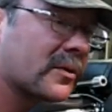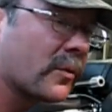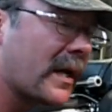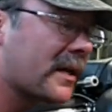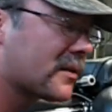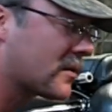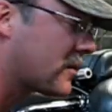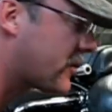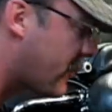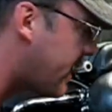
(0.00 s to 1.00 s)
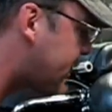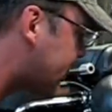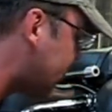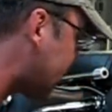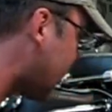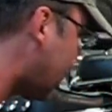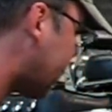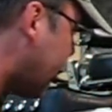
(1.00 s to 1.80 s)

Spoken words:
squeaks and creaks and stuff you